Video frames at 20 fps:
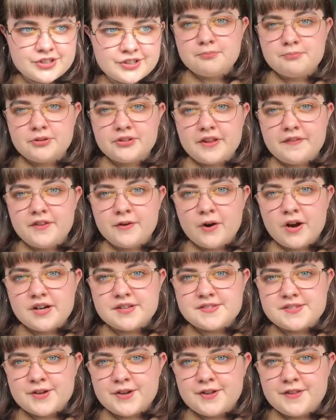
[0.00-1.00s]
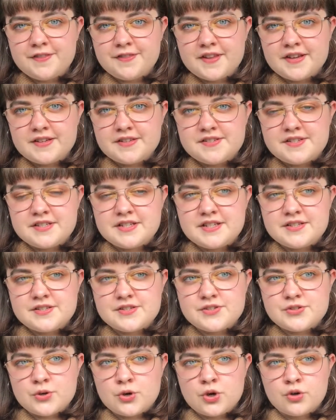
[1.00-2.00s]
But then there are certain things you need to
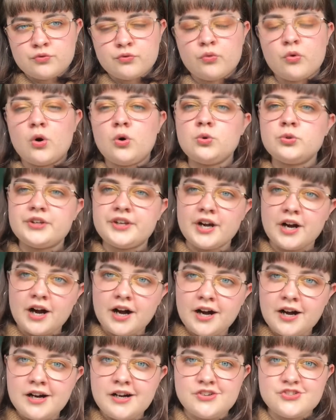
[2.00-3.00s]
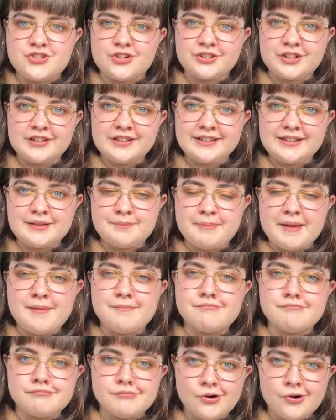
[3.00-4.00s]
sort of roll your R's on a little bit
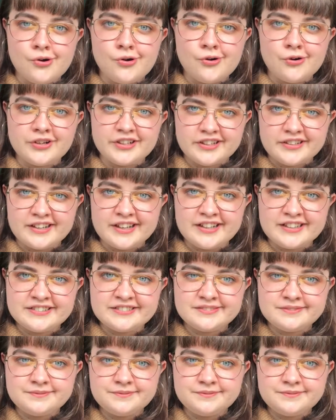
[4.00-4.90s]
more, you know?